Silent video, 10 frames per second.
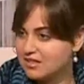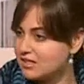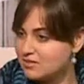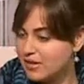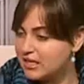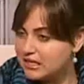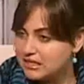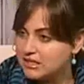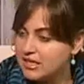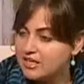This is
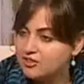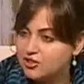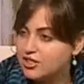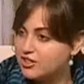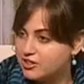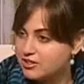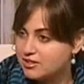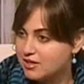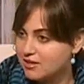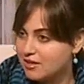mainly teenage
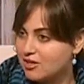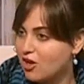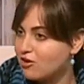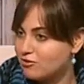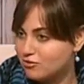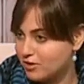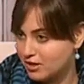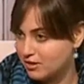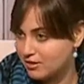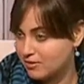years, and a lot of
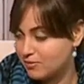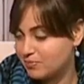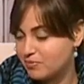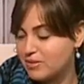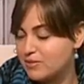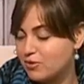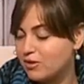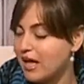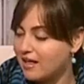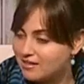
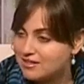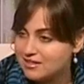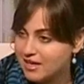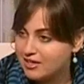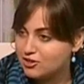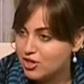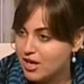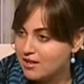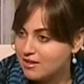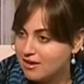people at this
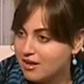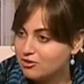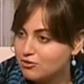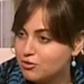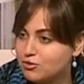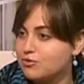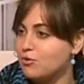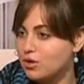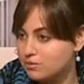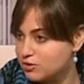age, they kind of
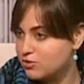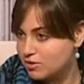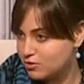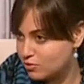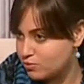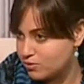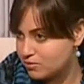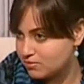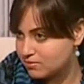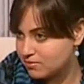conform to the group.
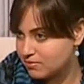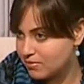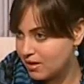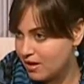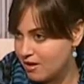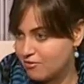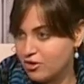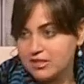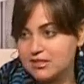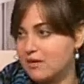
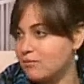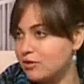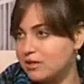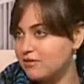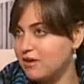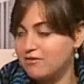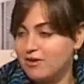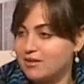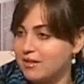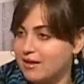For example, if
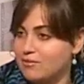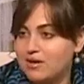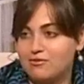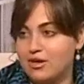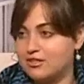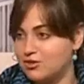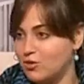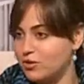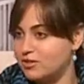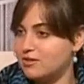I find that my friends
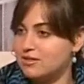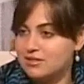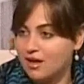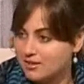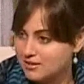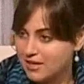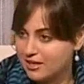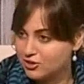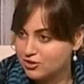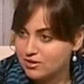are going to the science
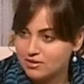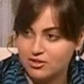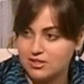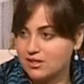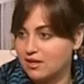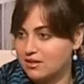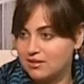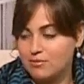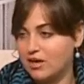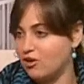section and they're
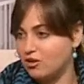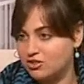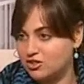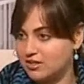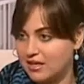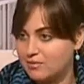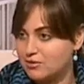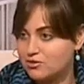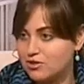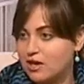studying biology and
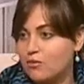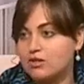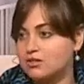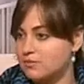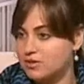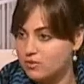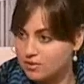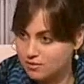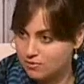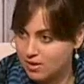chemistry, I want to be
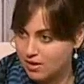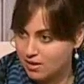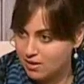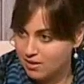with them,